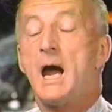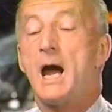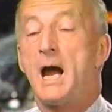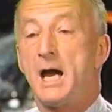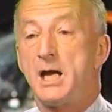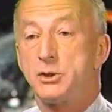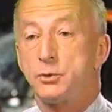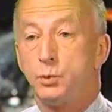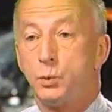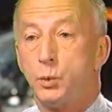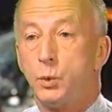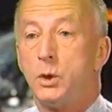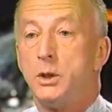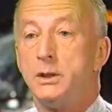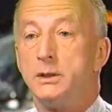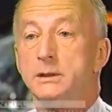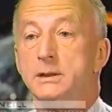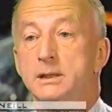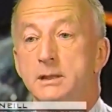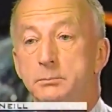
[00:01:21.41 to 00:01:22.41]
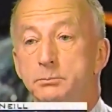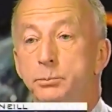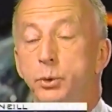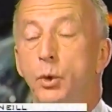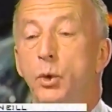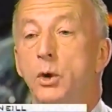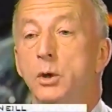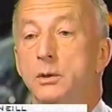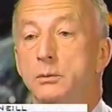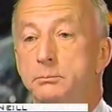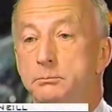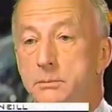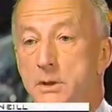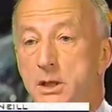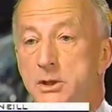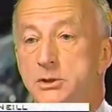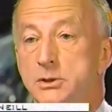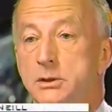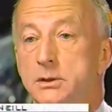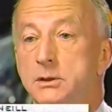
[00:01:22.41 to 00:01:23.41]
as one important
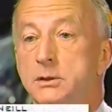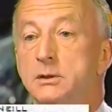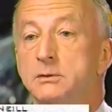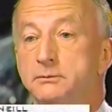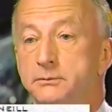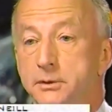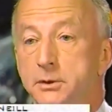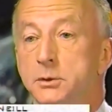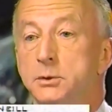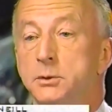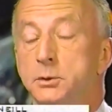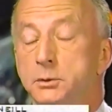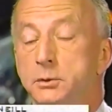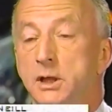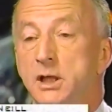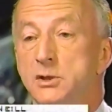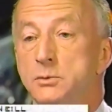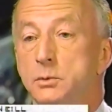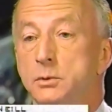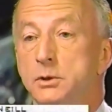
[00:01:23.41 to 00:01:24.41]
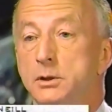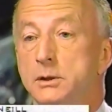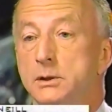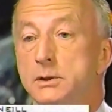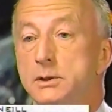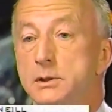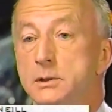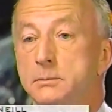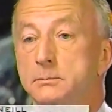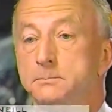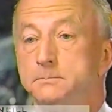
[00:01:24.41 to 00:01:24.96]
measure of vehicle crashworthiness.